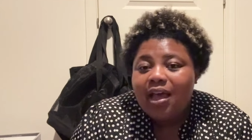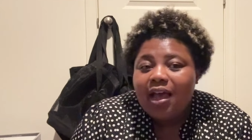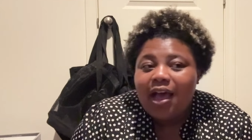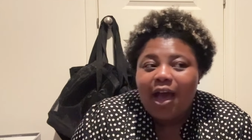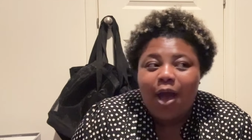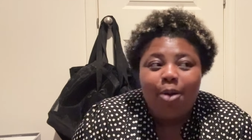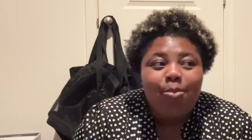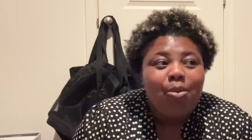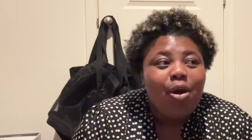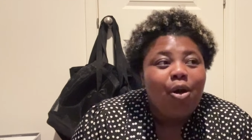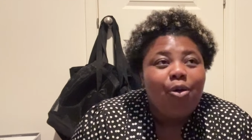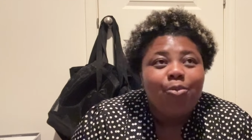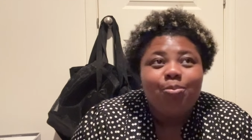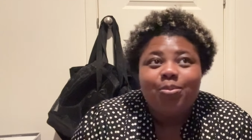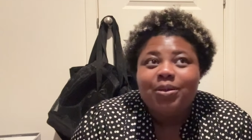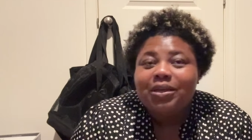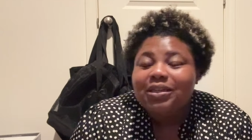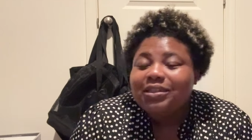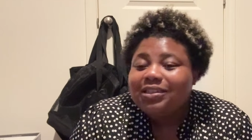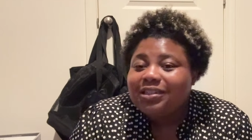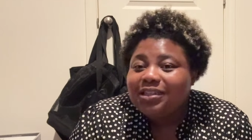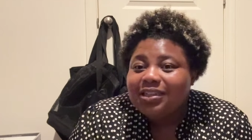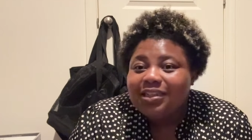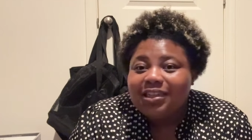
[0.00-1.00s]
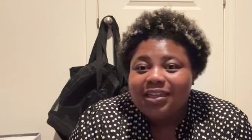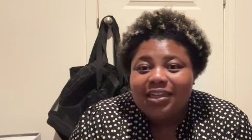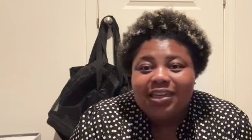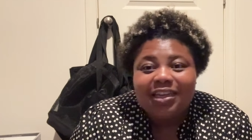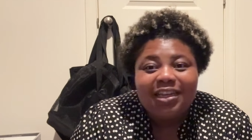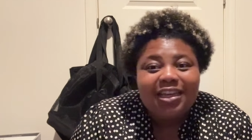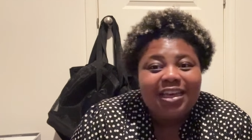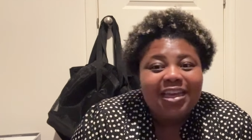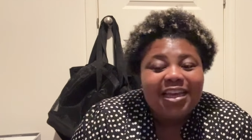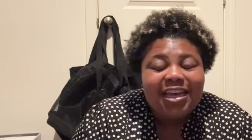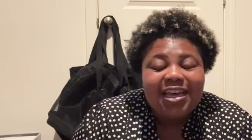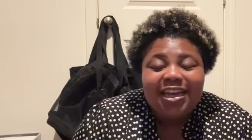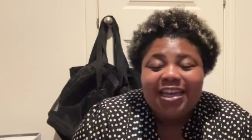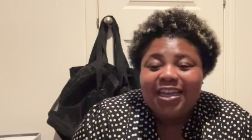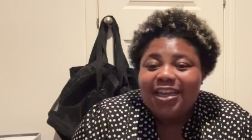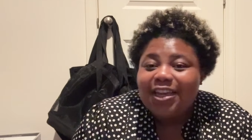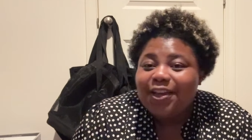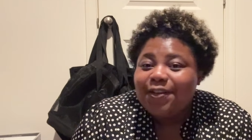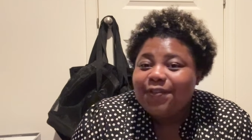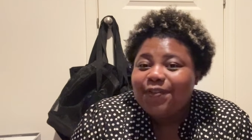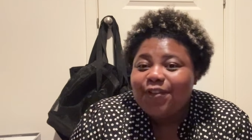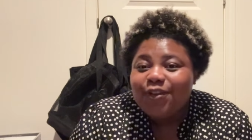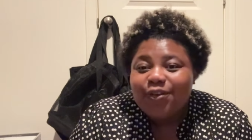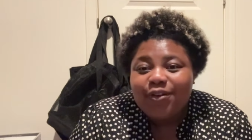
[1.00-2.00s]
I'm hoping to
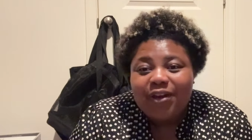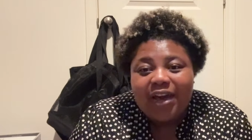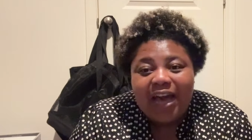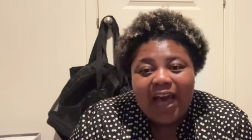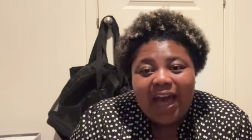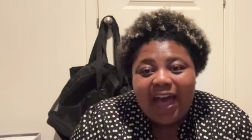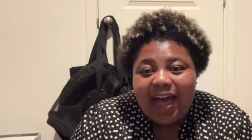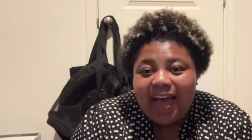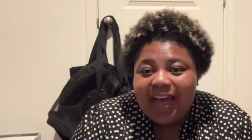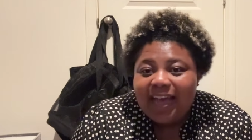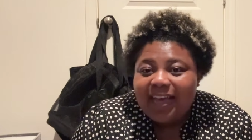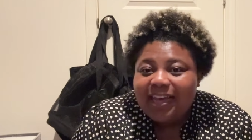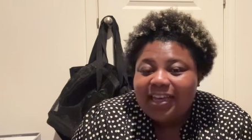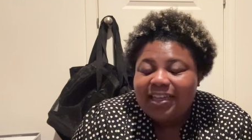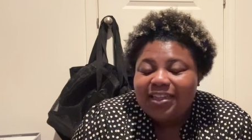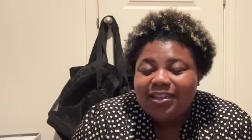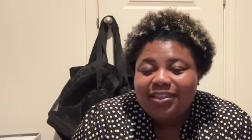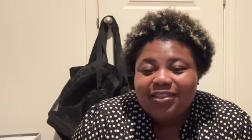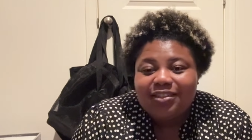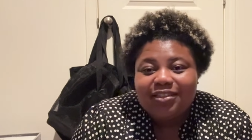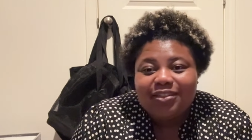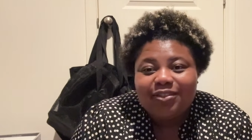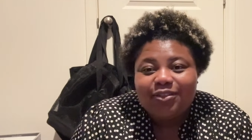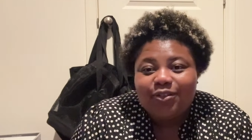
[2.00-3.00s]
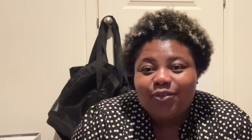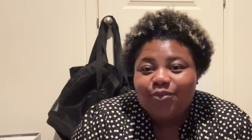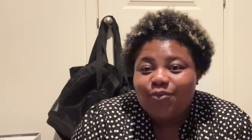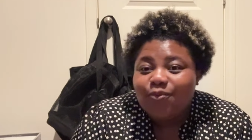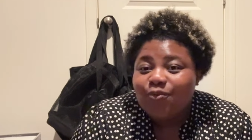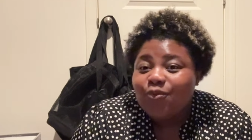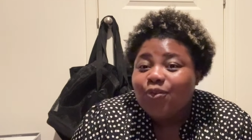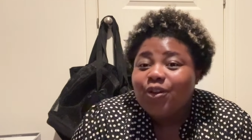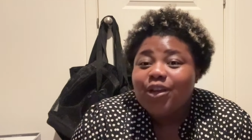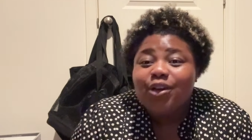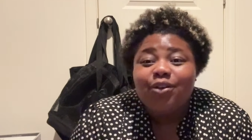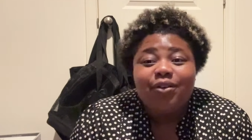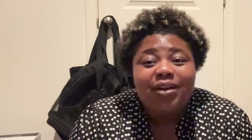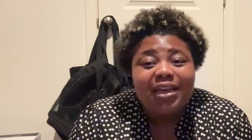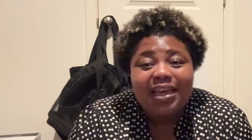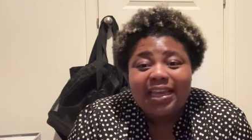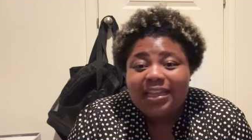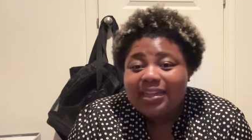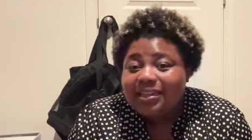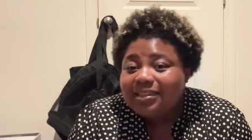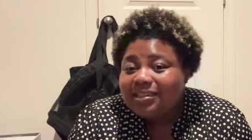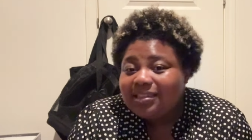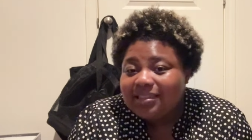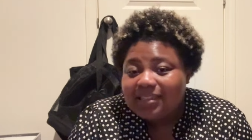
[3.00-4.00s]
give you guys real
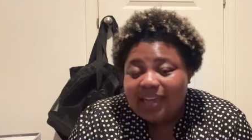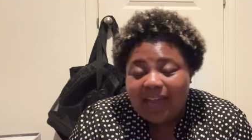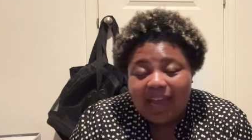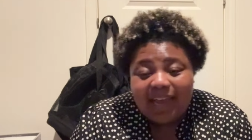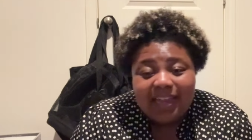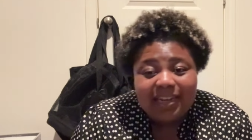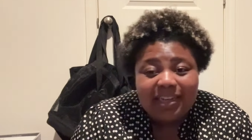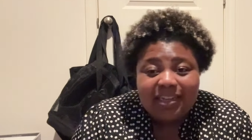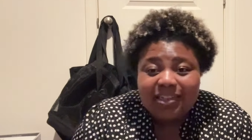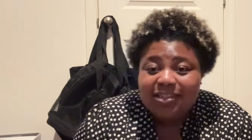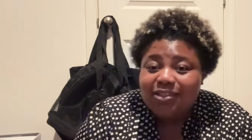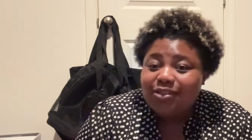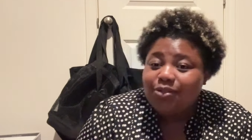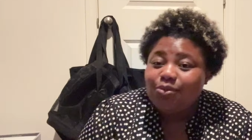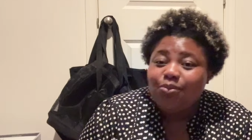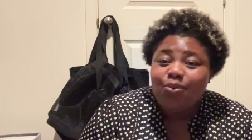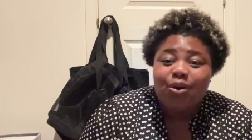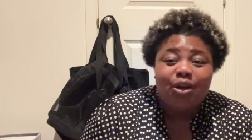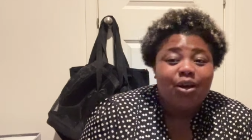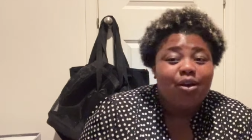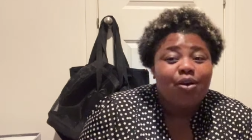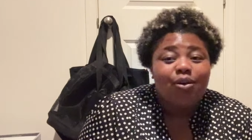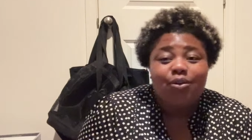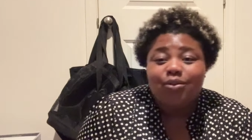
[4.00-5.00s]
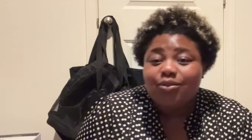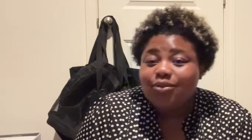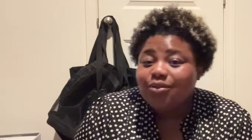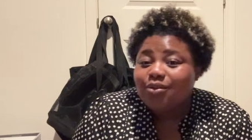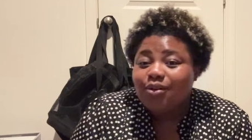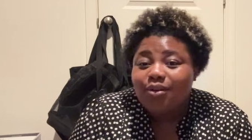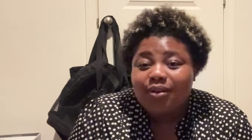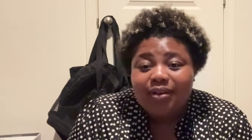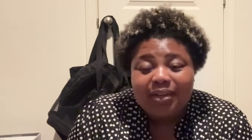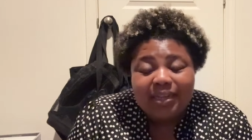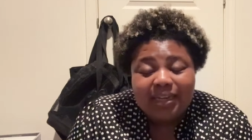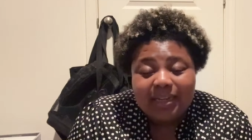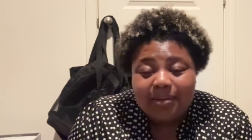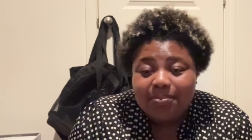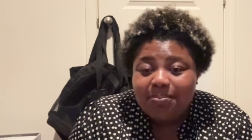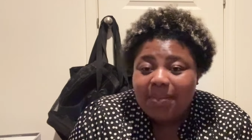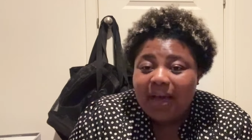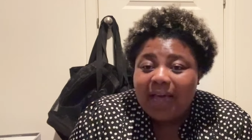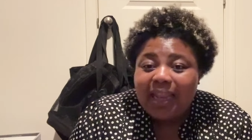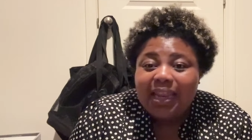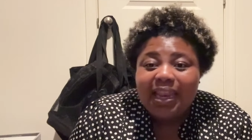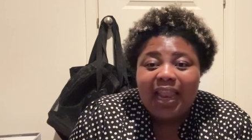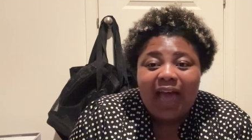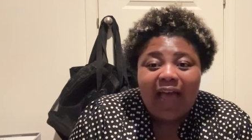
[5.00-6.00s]
insight into what goes on in
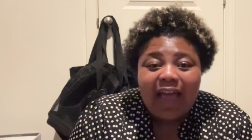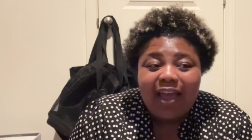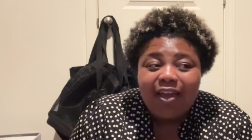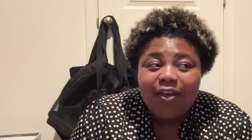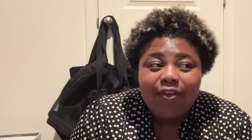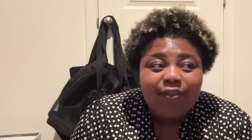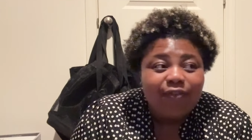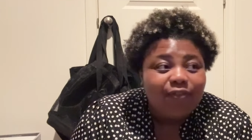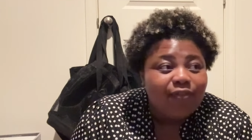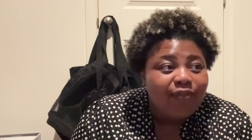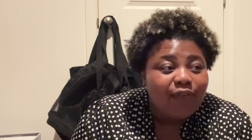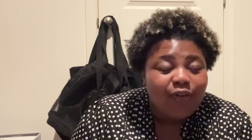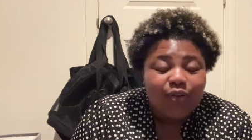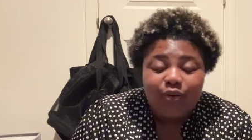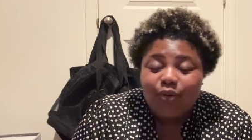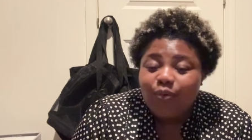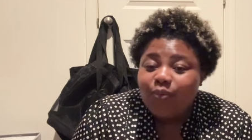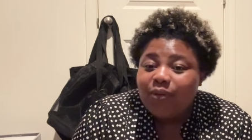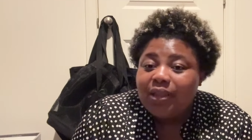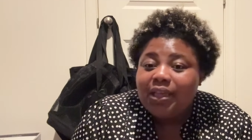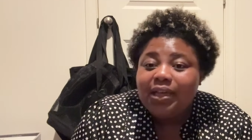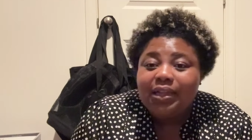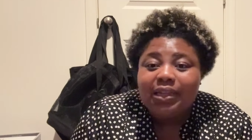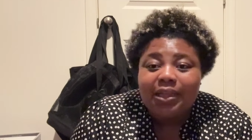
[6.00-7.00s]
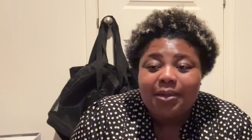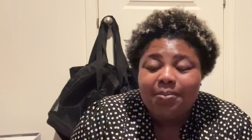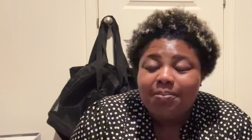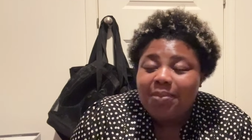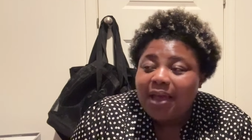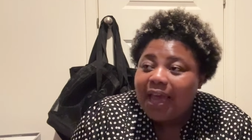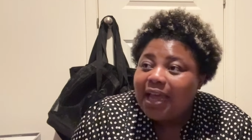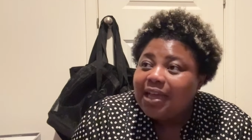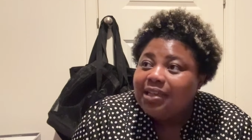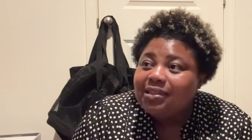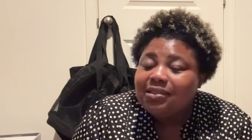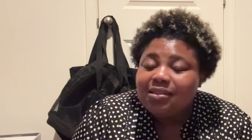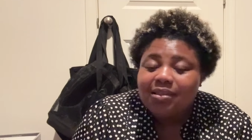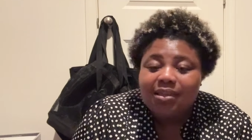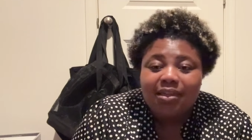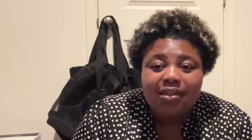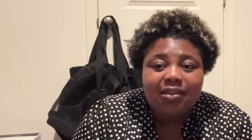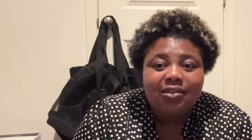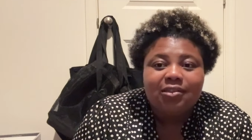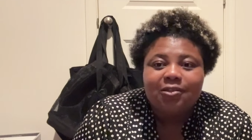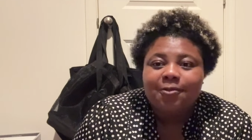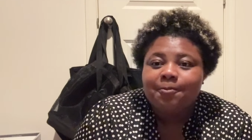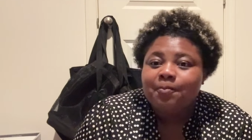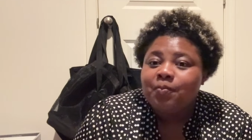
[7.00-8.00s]
my life on a weekly
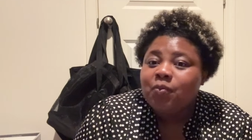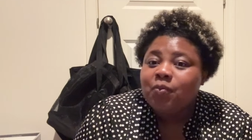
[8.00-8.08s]
basis,